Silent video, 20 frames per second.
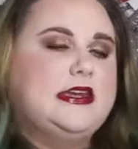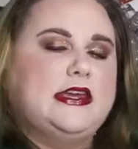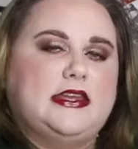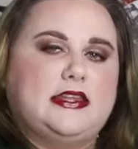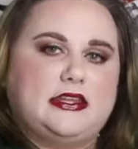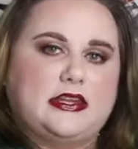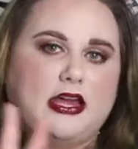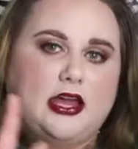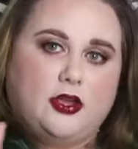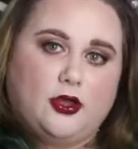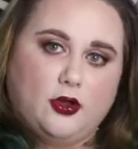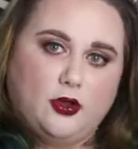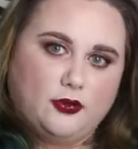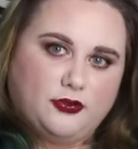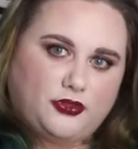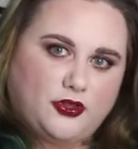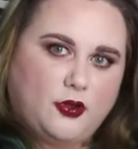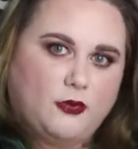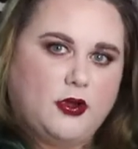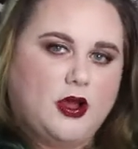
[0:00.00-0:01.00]
It did not
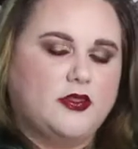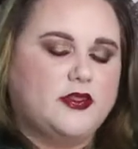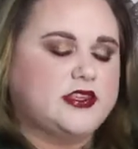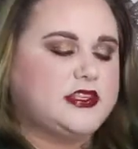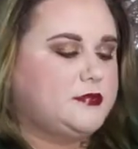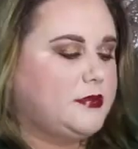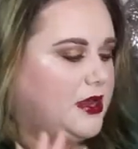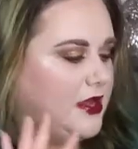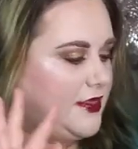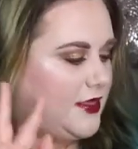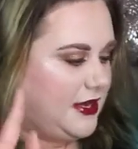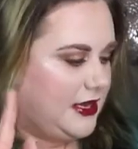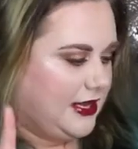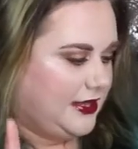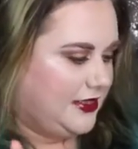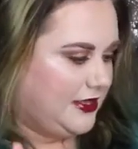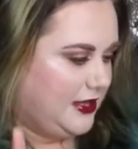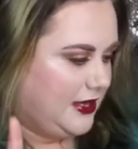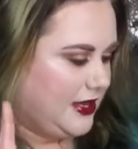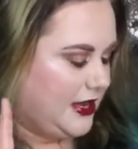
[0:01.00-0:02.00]
go so well this month, and
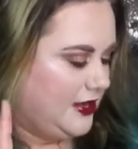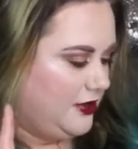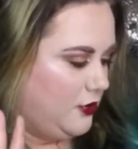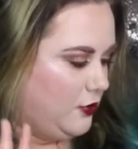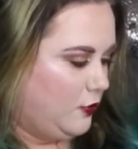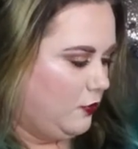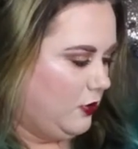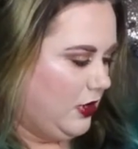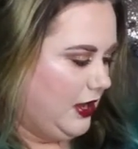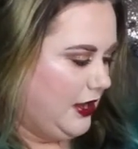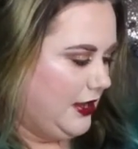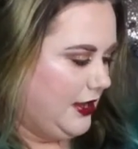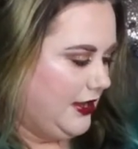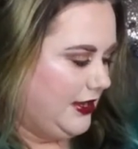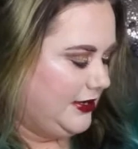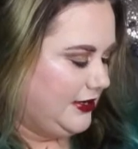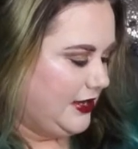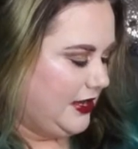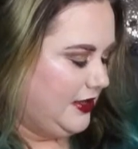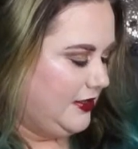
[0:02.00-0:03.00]
I think I know
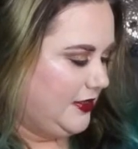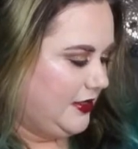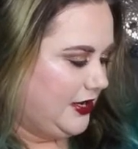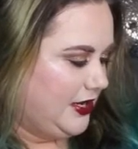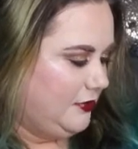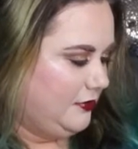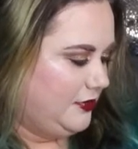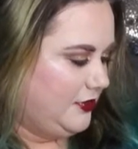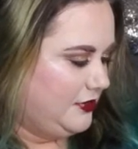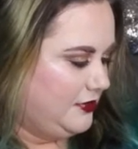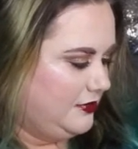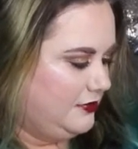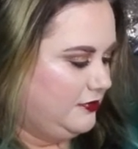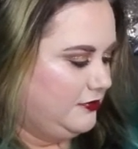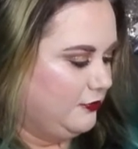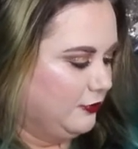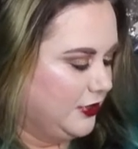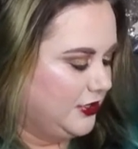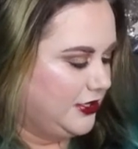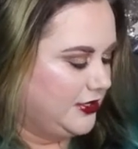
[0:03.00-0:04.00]
why now that I'm
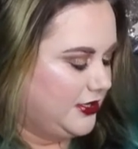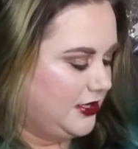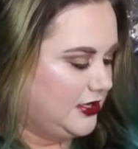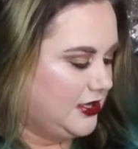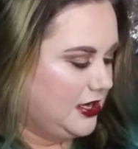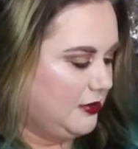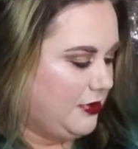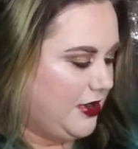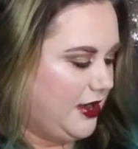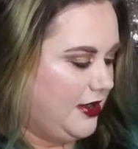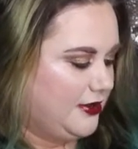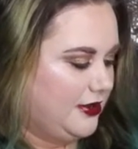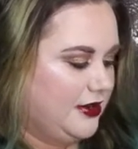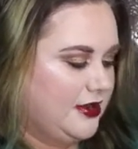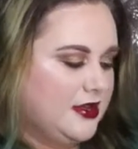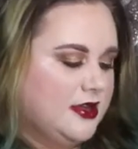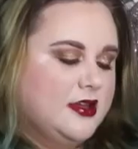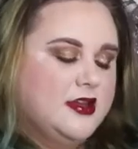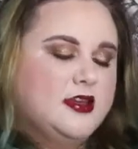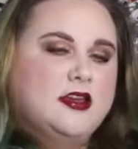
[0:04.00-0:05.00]
really thinking about
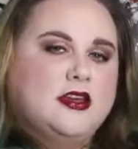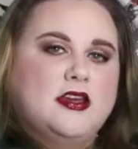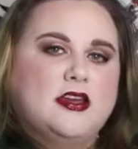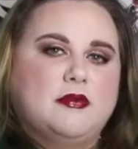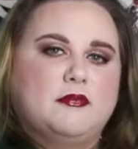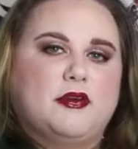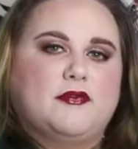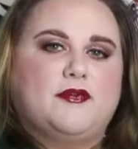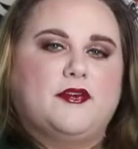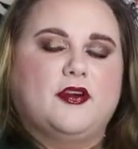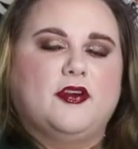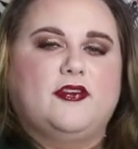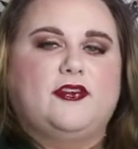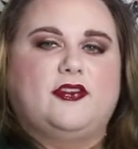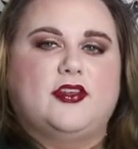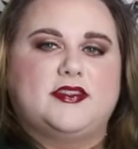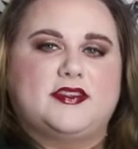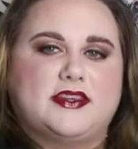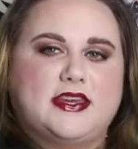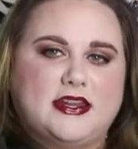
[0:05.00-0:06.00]
it. But
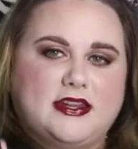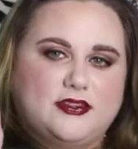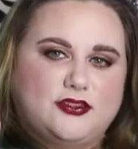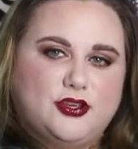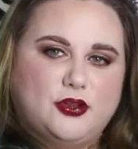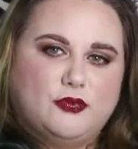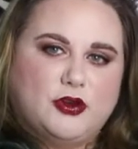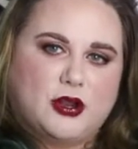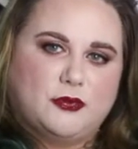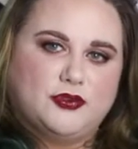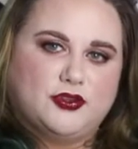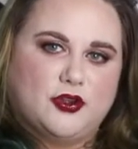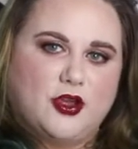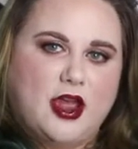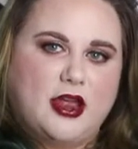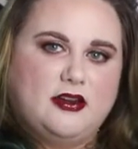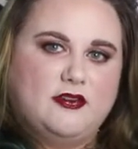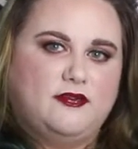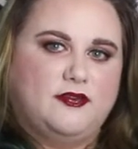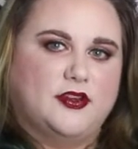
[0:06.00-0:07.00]
first, let's get into what I'm
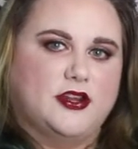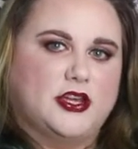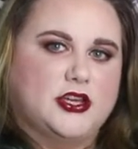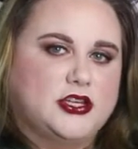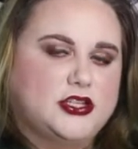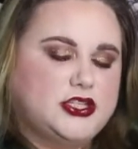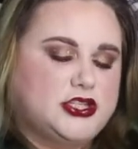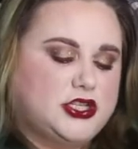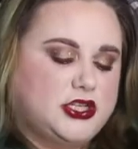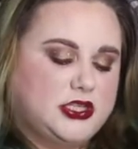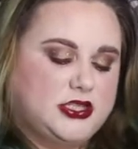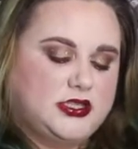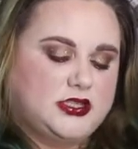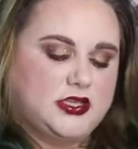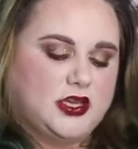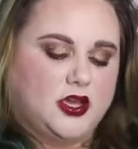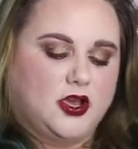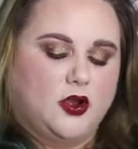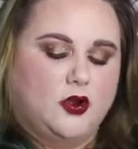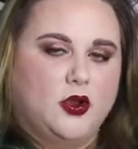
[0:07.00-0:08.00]
trying to finish.
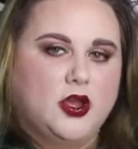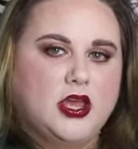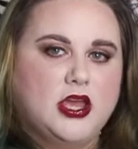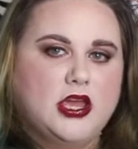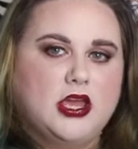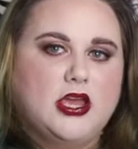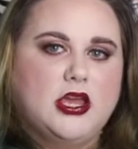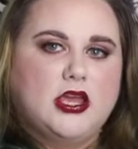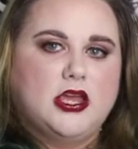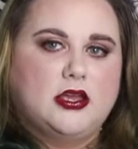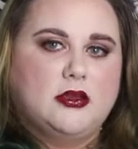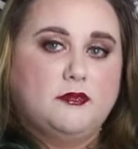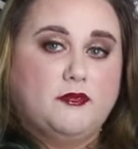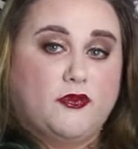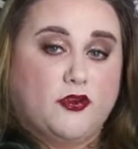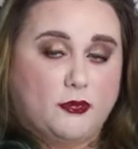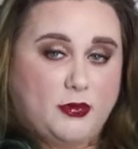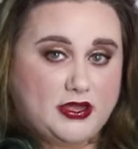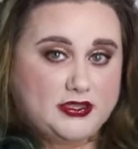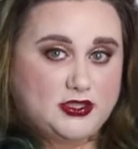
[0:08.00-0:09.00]
So,
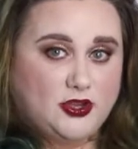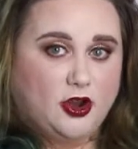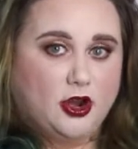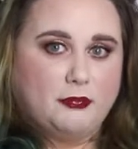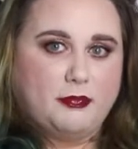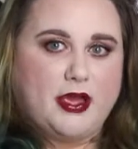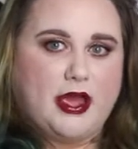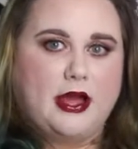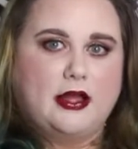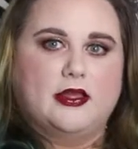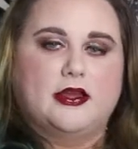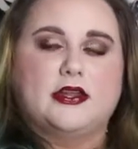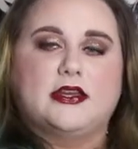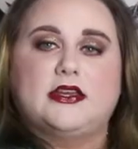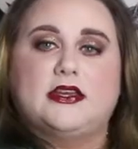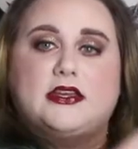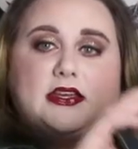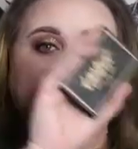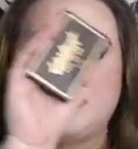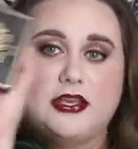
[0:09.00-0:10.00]
for my Tarte palette,
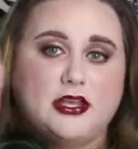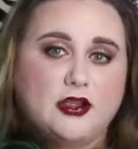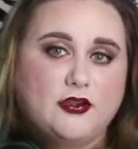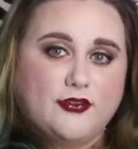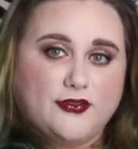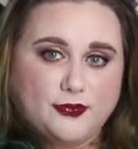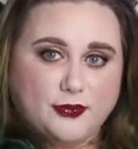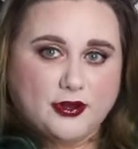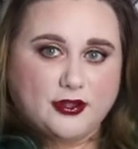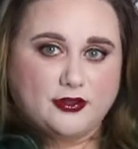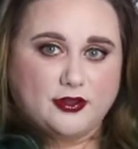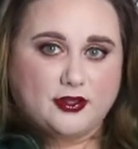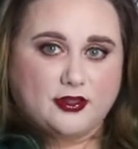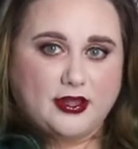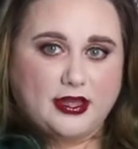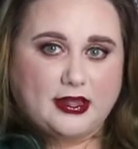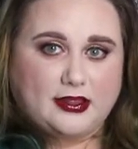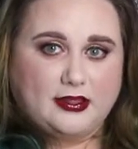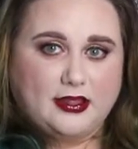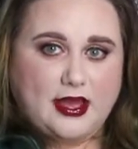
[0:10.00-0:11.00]
here's what it
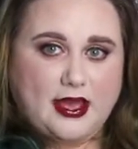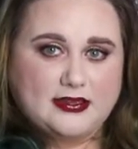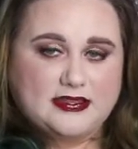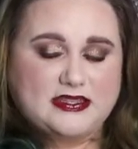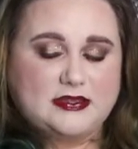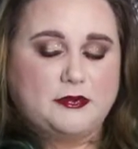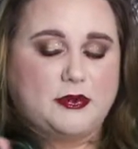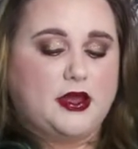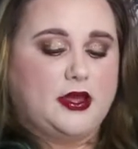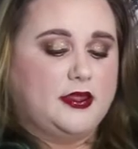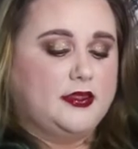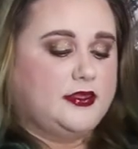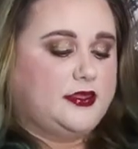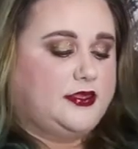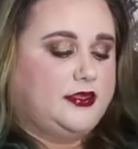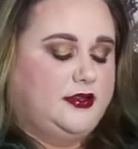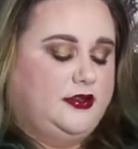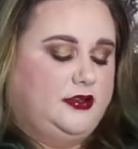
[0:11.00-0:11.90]
looked like last month.